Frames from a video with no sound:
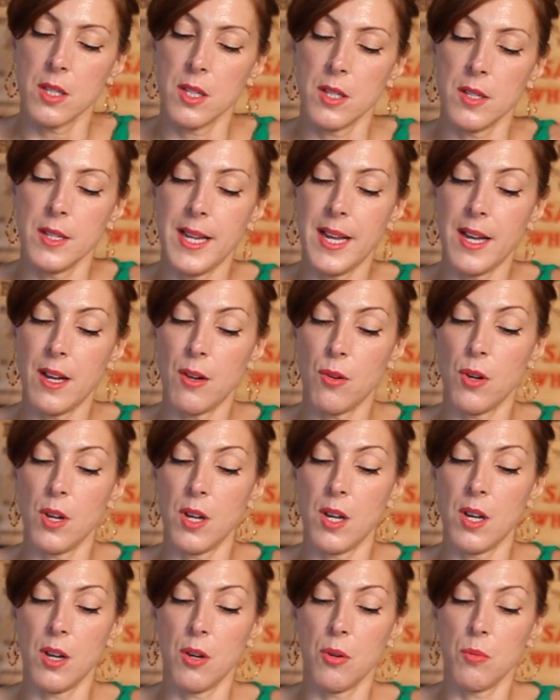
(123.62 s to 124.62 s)
Now,
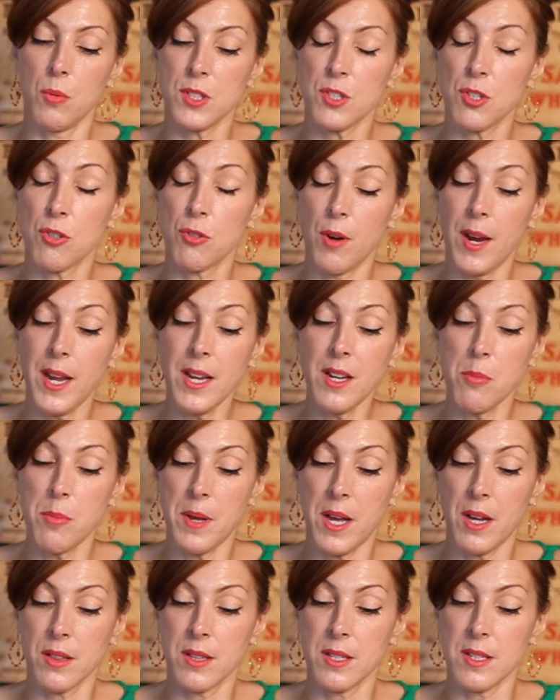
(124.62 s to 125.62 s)
what's great
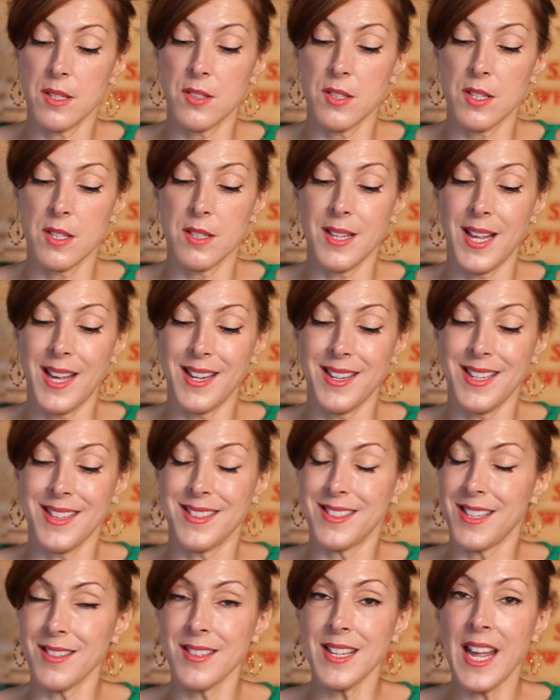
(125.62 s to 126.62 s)
about this is that it
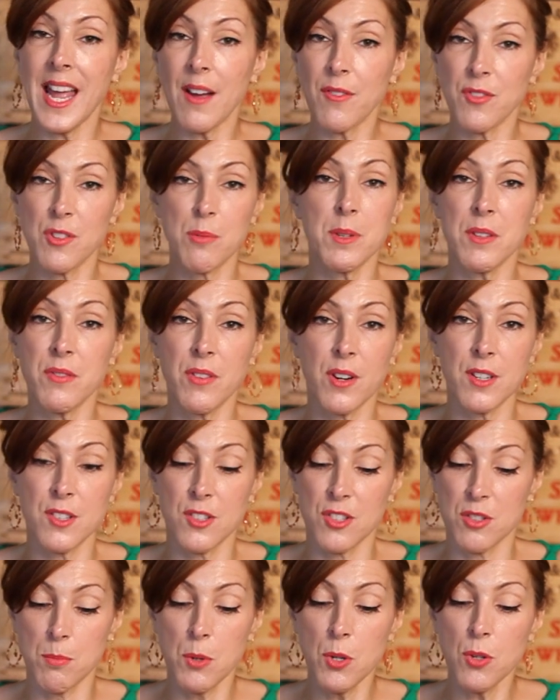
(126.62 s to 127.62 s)
doesn't have to be very
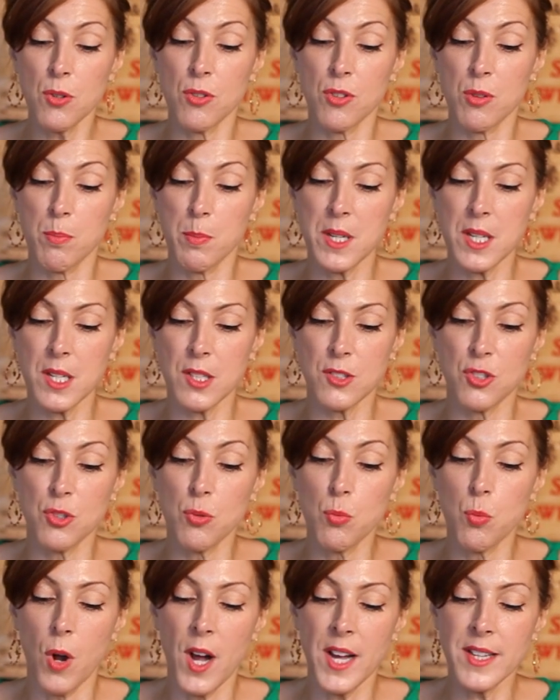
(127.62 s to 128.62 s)
smooth because you
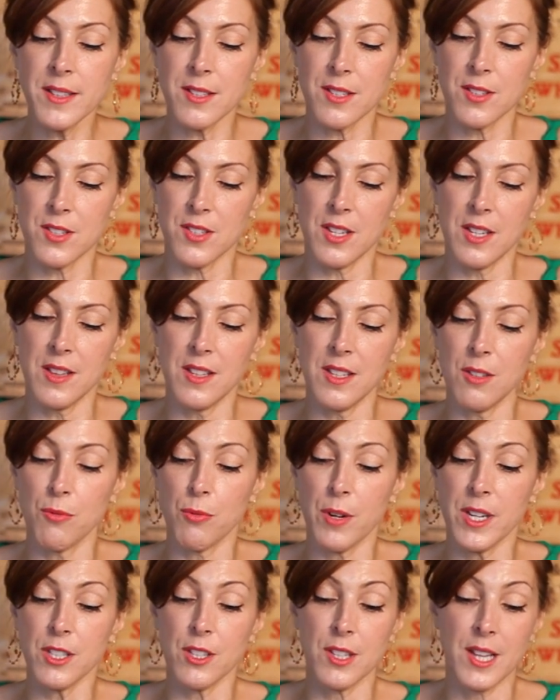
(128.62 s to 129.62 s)
want to see the
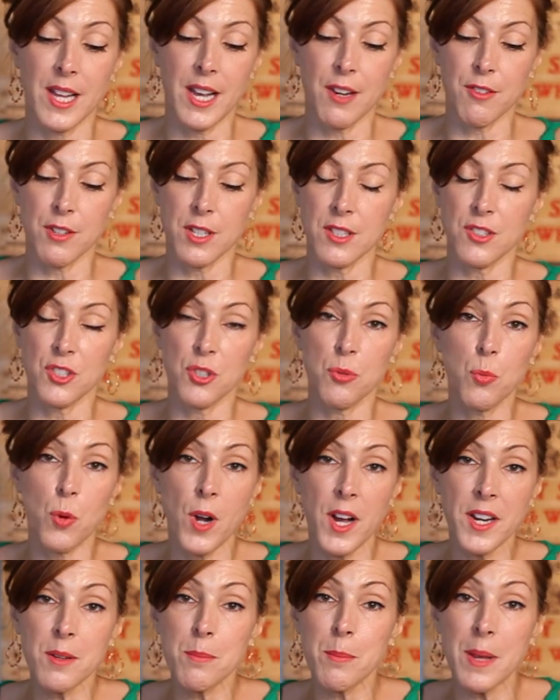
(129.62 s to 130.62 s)
irregularities. You
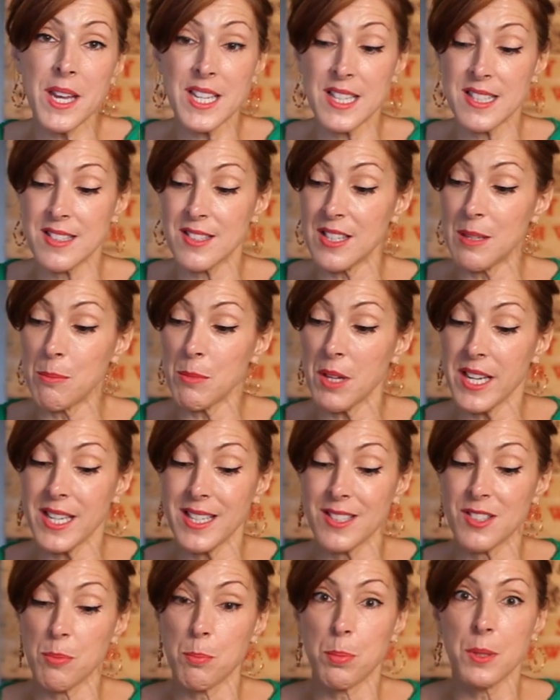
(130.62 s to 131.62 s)
want to make it seem like
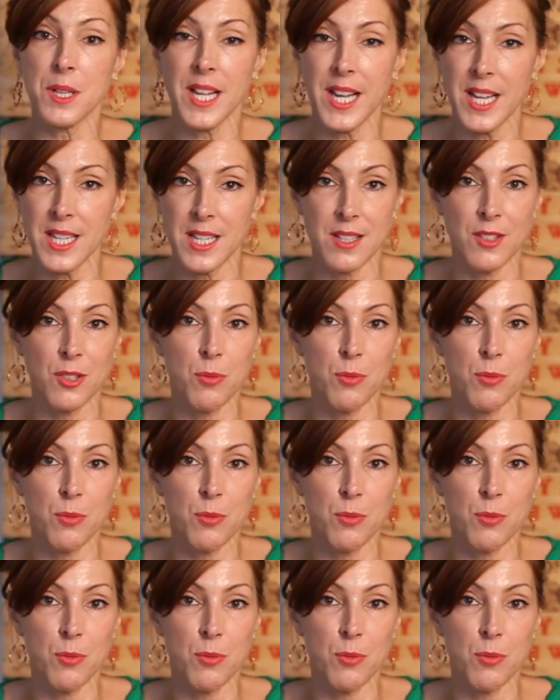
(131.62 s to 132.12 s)
it's a planet.